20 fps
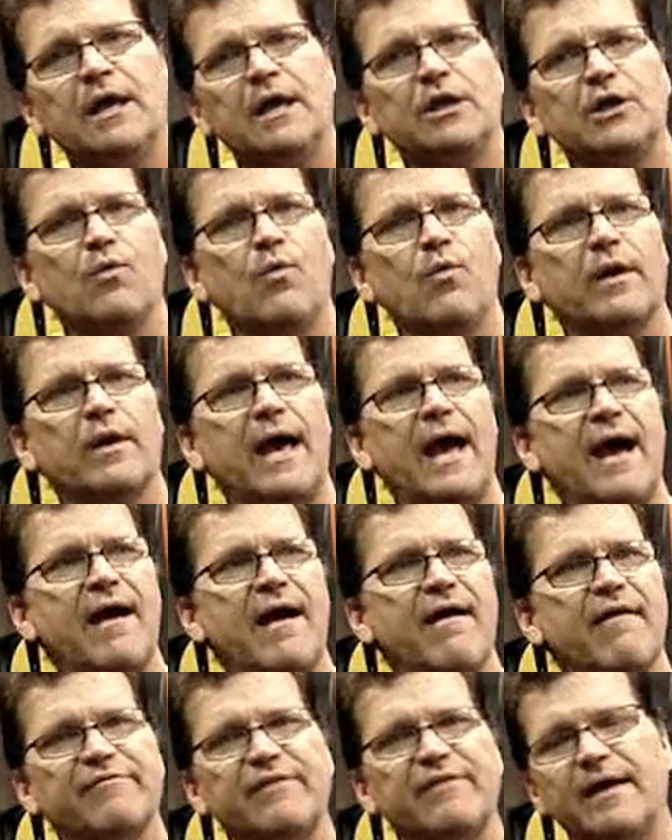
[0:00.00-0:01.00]
You want to
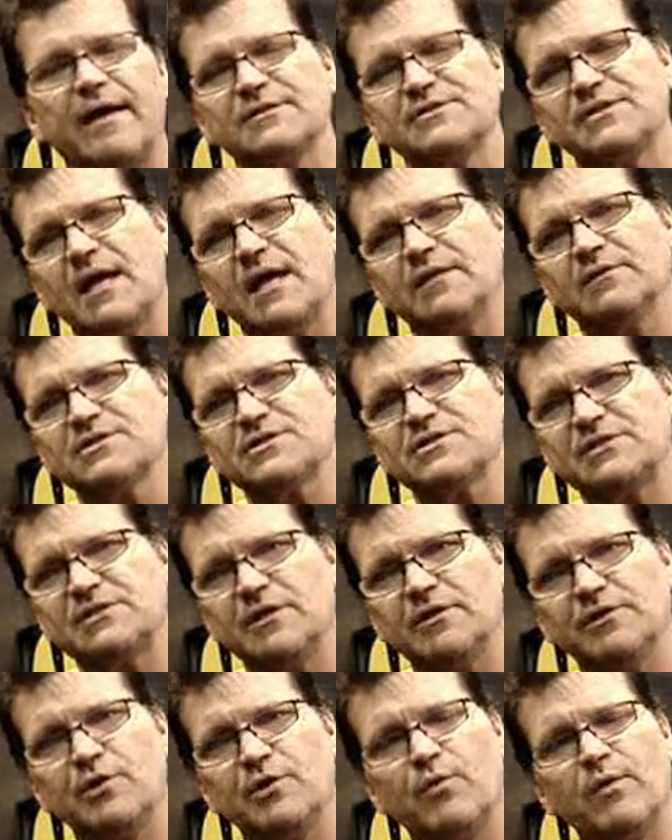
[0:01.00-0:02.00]
have that stainless
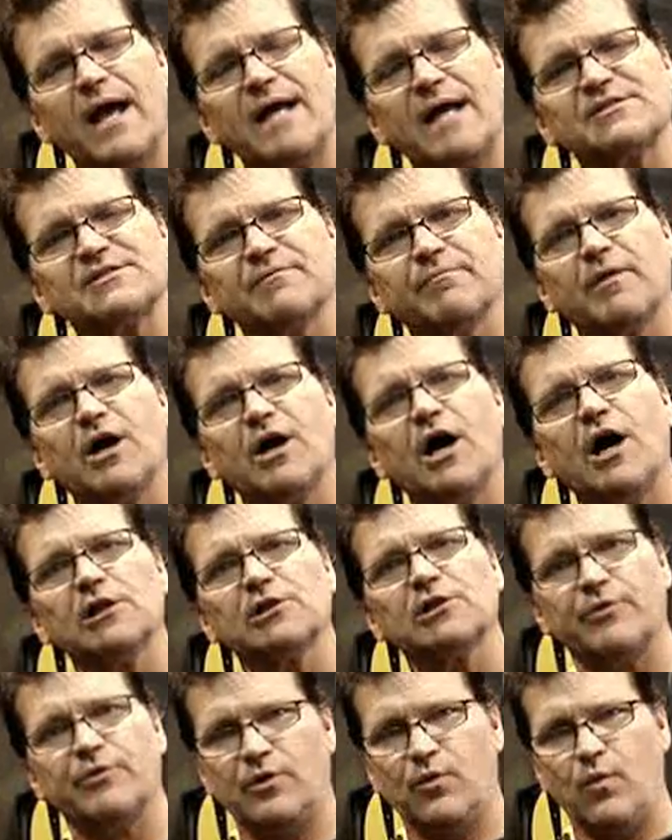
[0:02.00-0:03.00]
steel, you want to have some
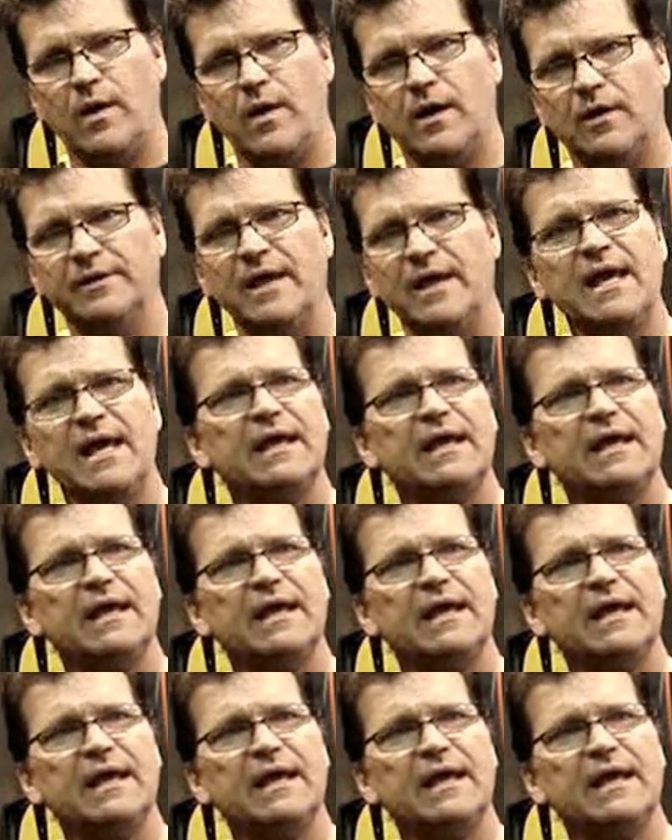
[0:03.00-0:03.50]
color in the weld.